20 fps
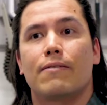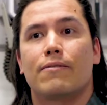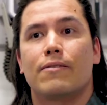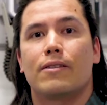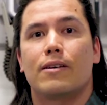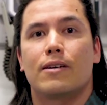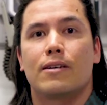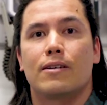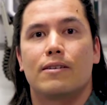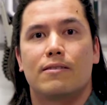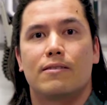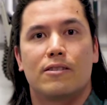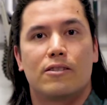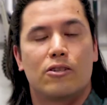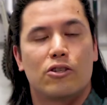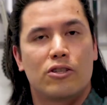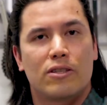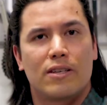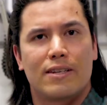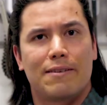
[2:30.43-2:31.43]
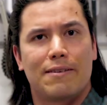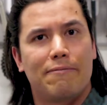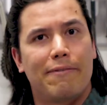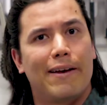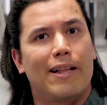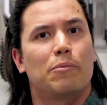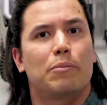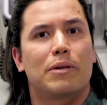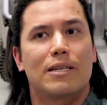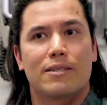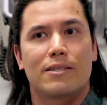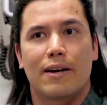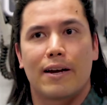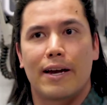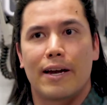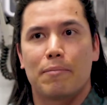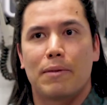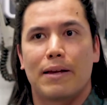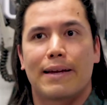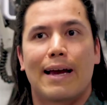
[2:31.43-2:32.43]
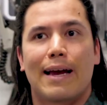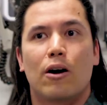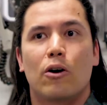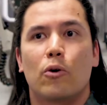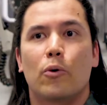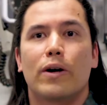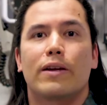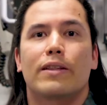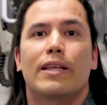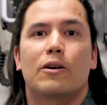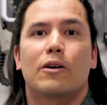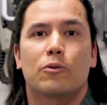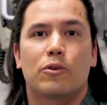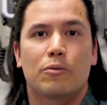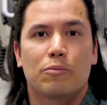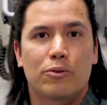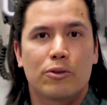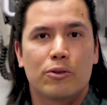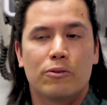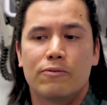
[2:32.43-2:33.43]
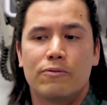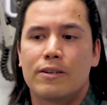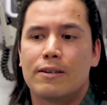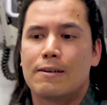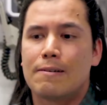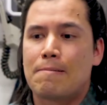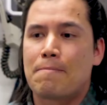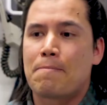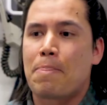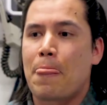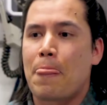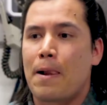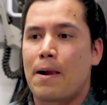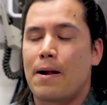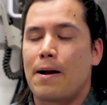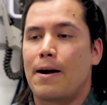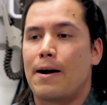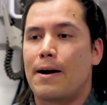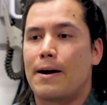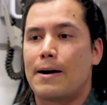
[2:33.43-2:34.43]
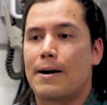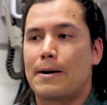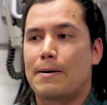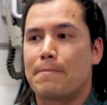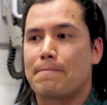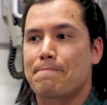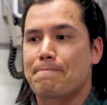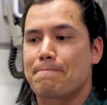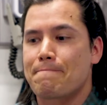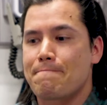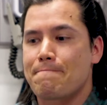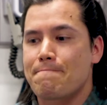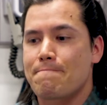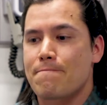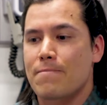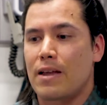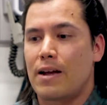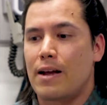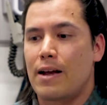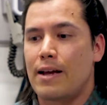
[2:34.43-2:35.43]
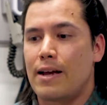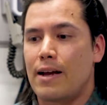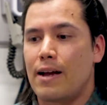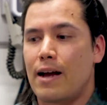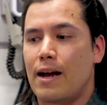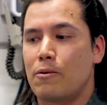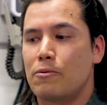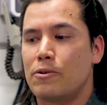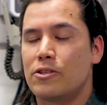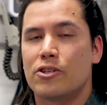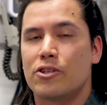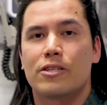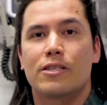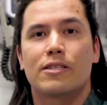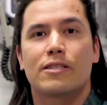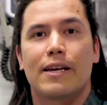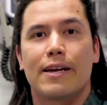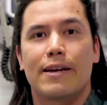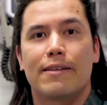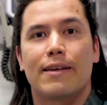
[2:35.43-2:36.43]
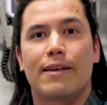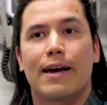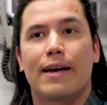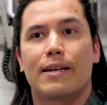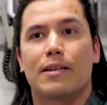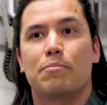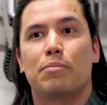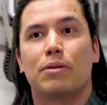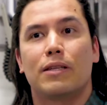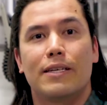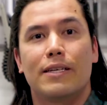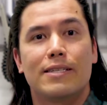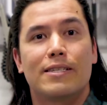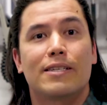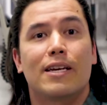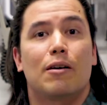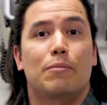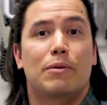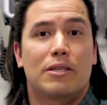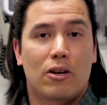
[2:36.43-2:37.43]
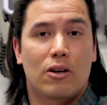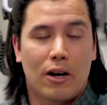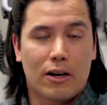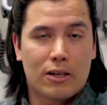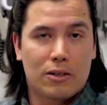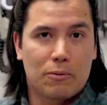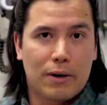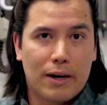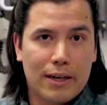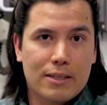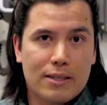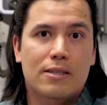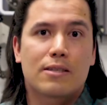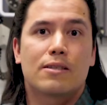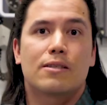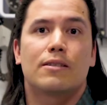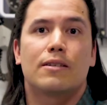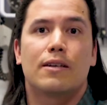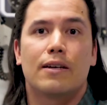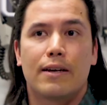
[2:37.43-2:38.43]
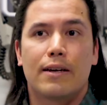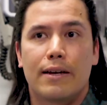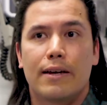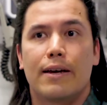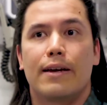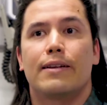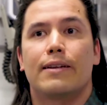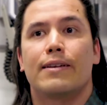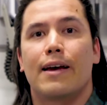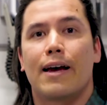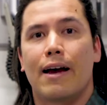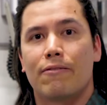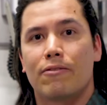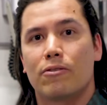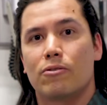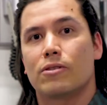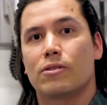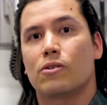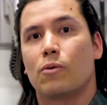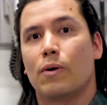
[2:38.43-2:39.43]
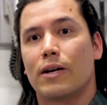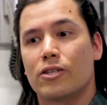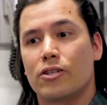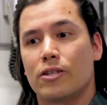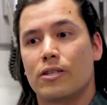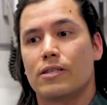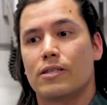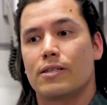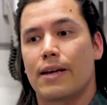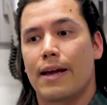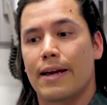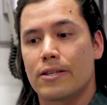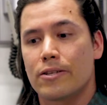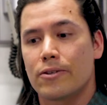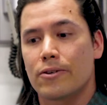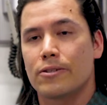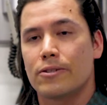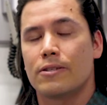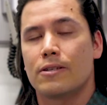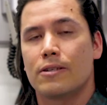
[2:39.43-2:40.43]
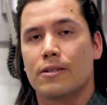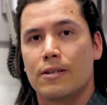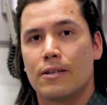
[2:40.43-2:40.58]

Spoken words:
the development time, like how quick they were approved. I would just say that please come and talk to us and to have those questions answered.